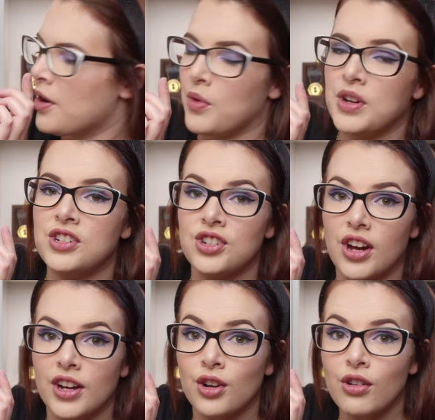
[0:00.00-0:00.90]
which
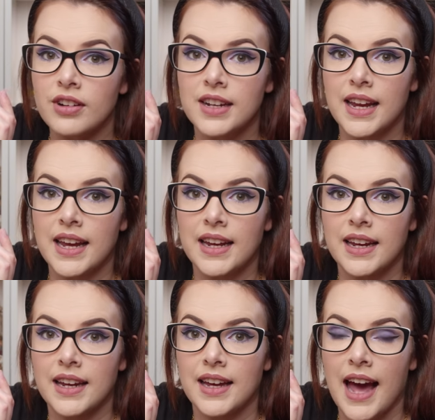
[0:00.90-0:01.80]
I currently
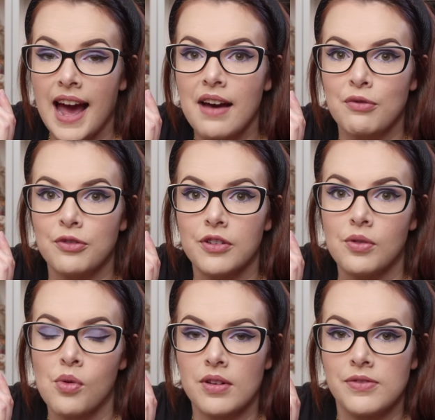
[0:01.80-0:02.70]
have
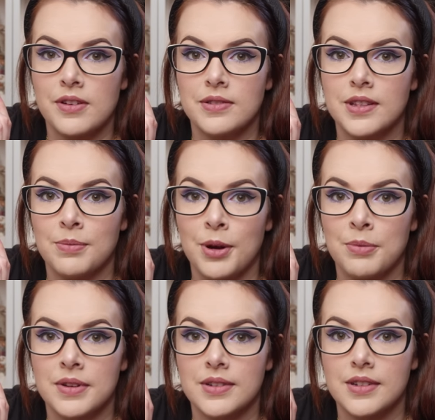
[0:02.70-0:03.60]
one of those at the
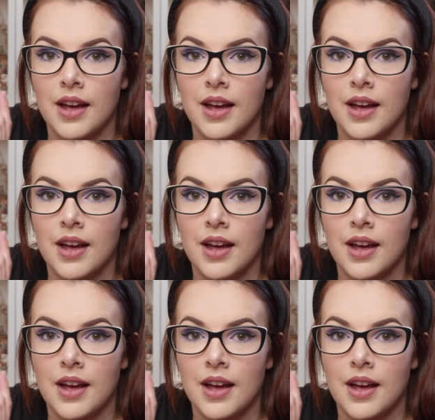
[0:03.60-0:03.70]
moment.